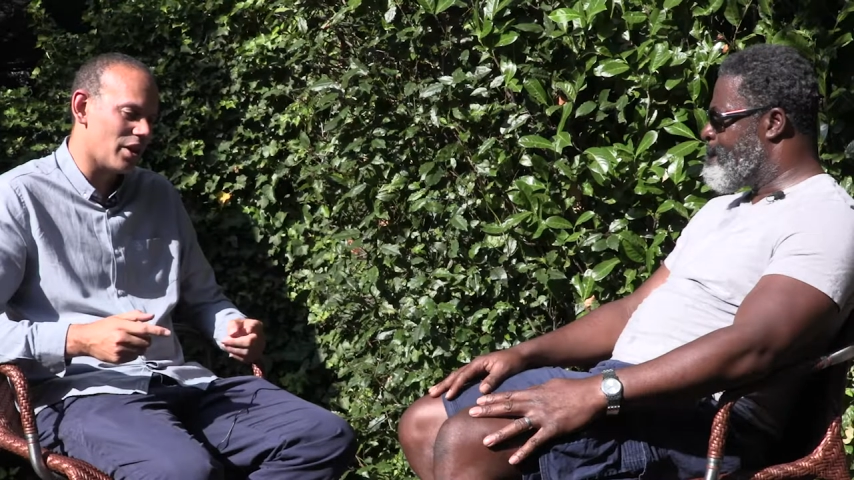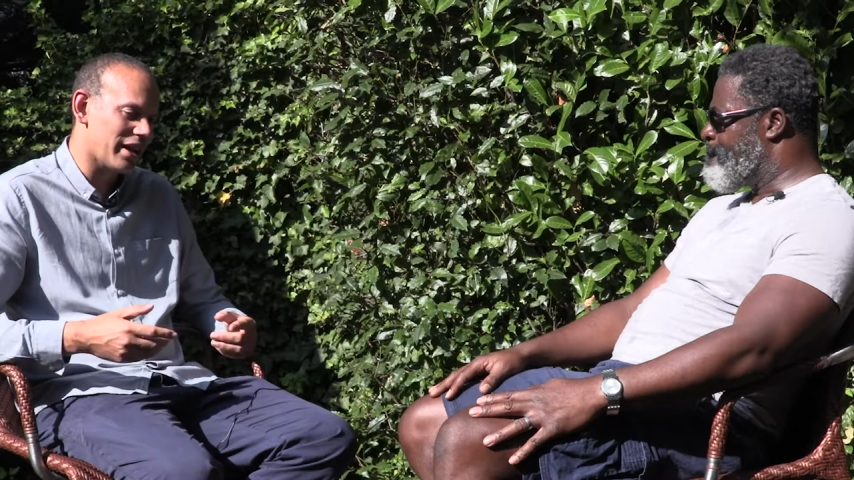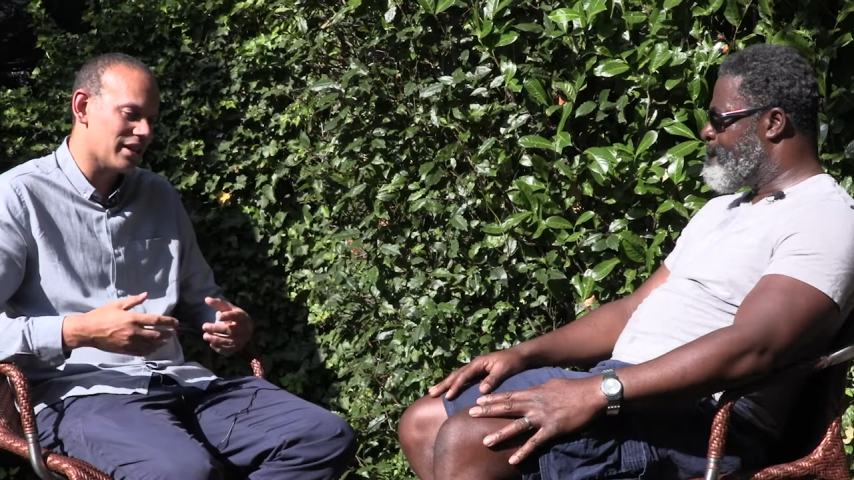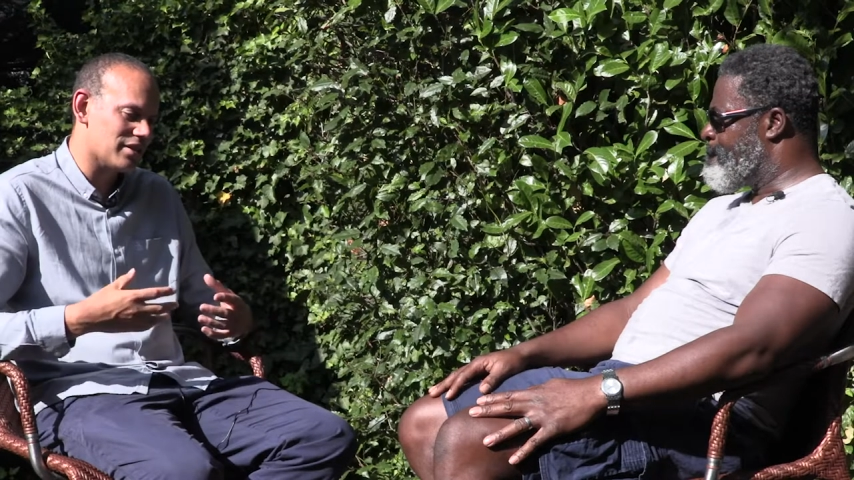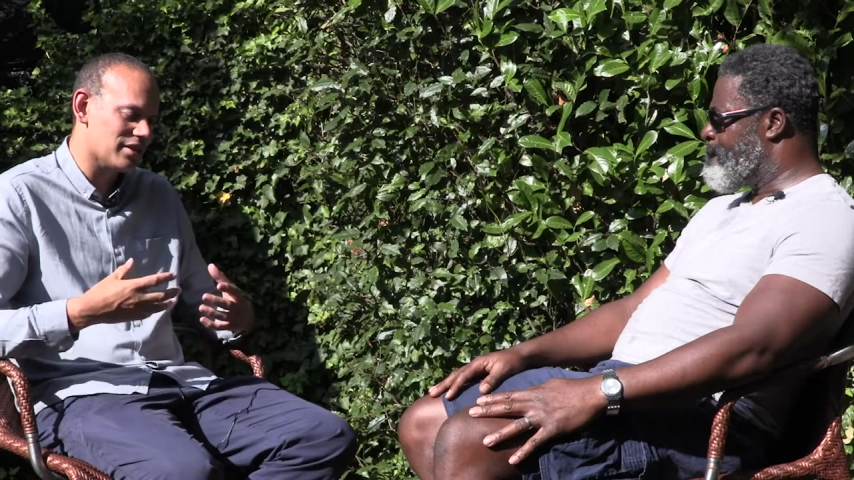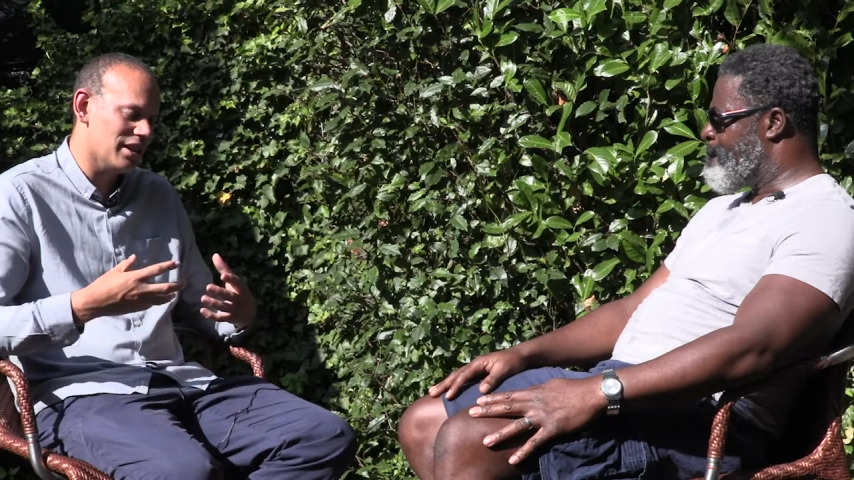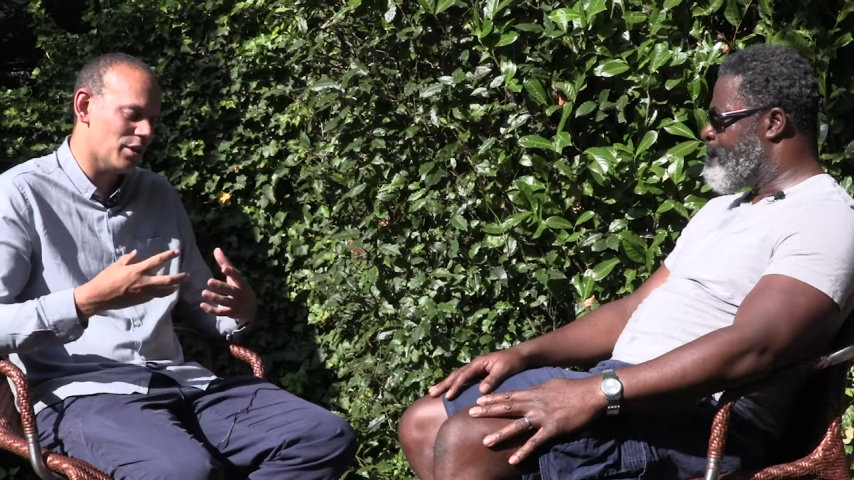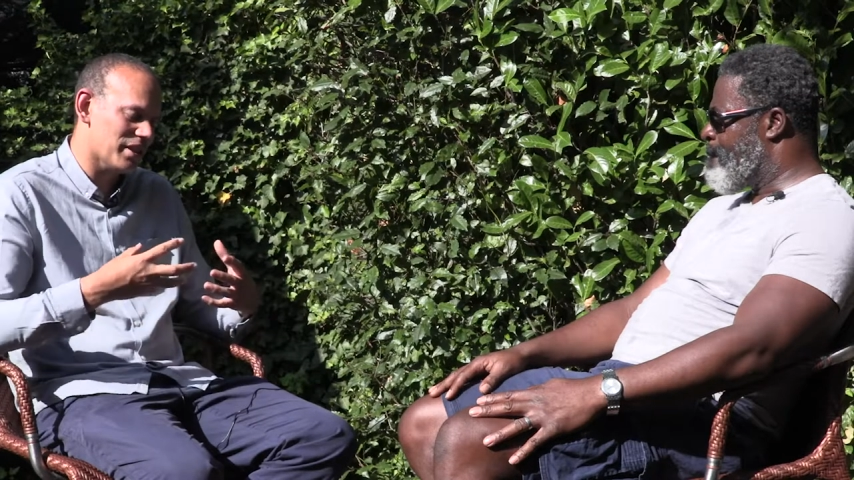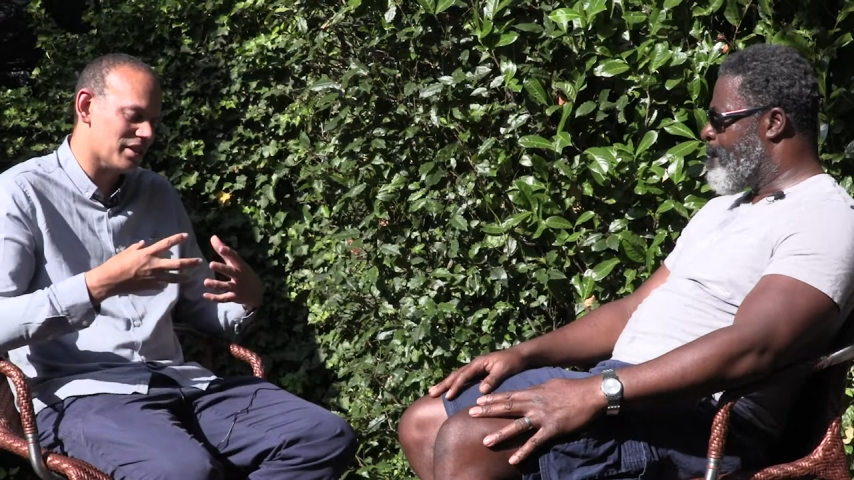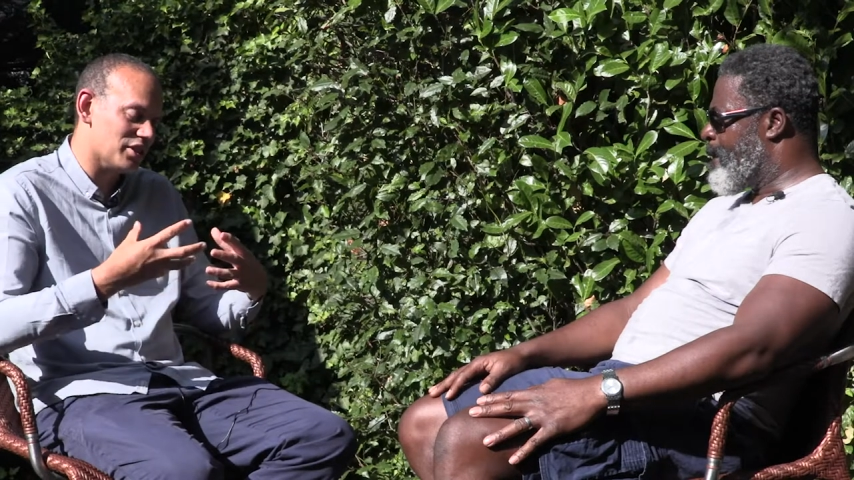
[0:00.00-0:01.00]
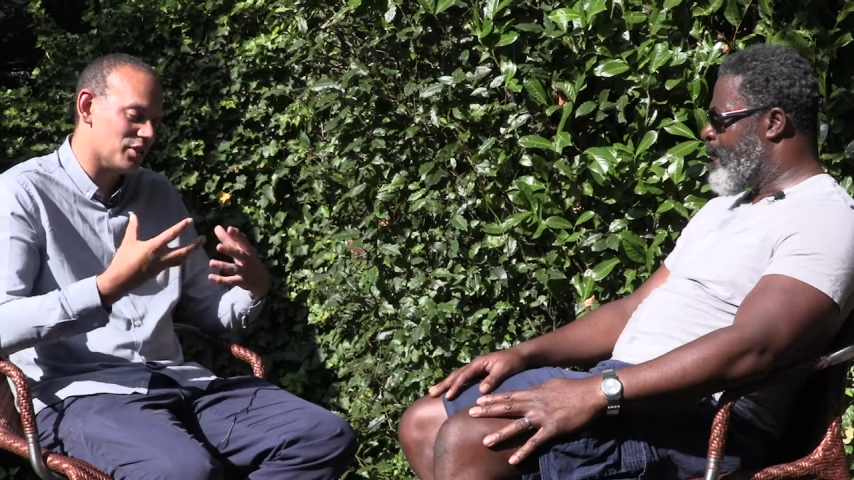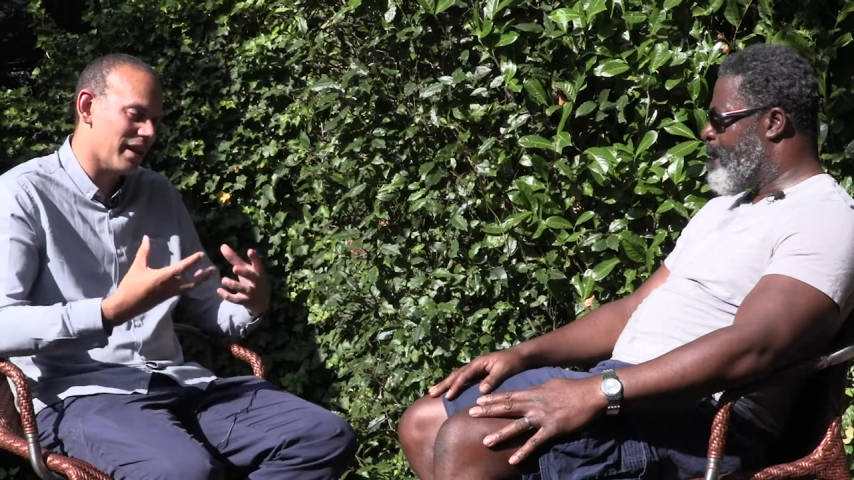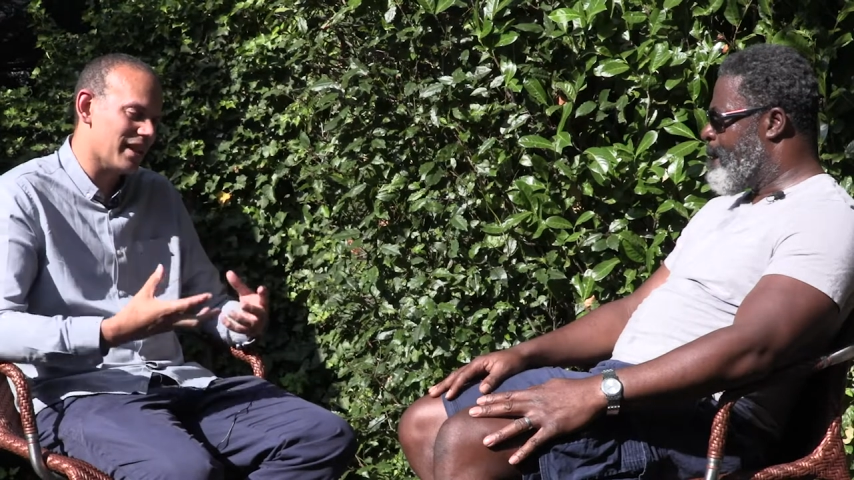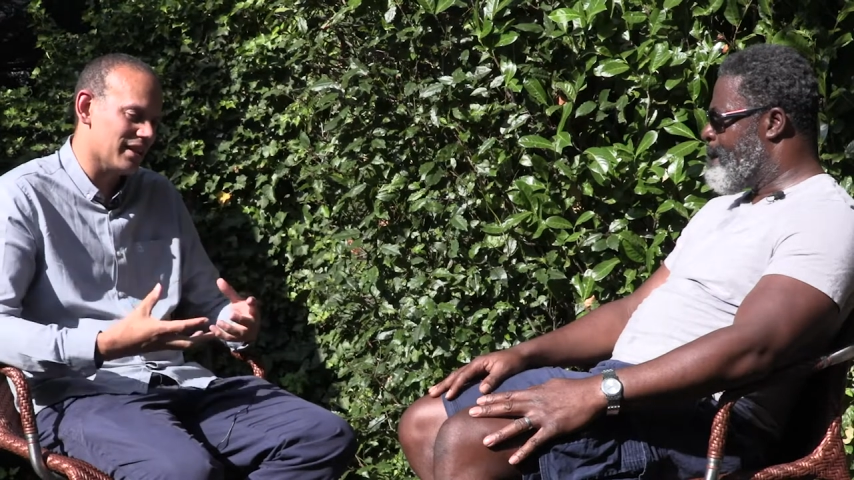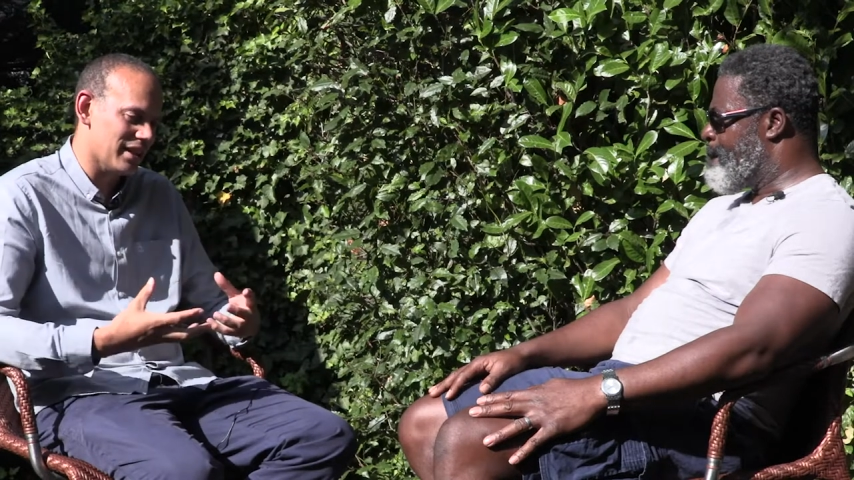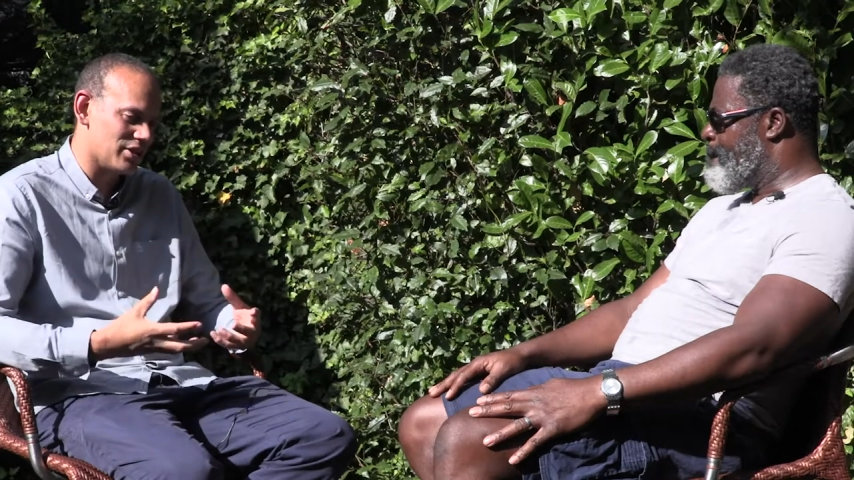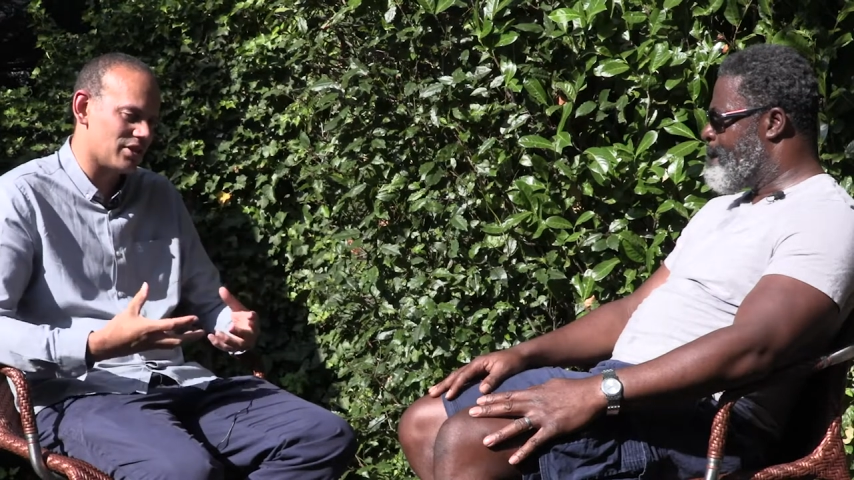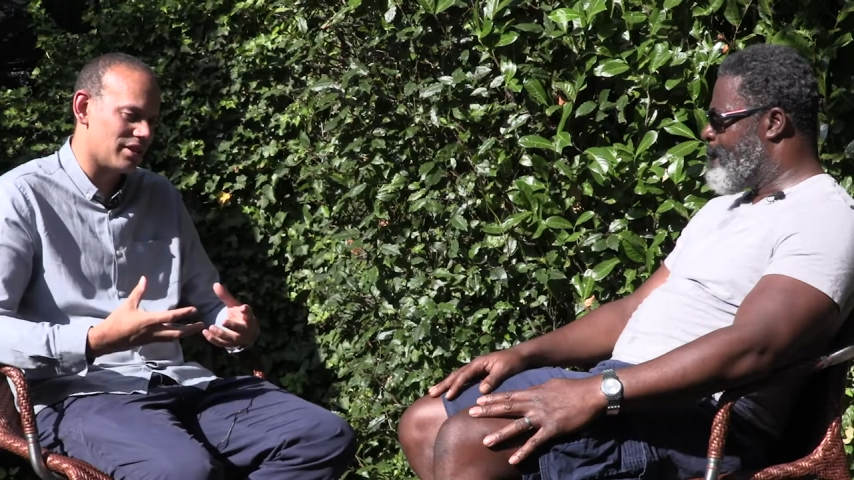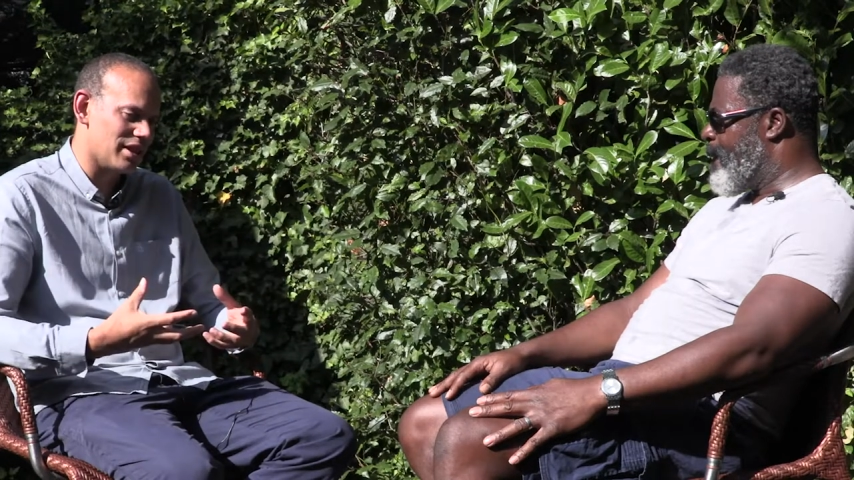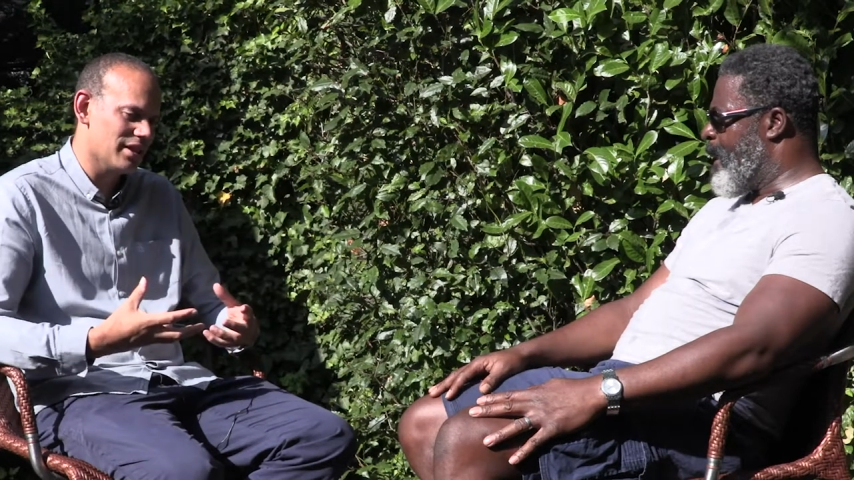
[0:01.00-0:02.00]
going into a little bit into the Jamaican history.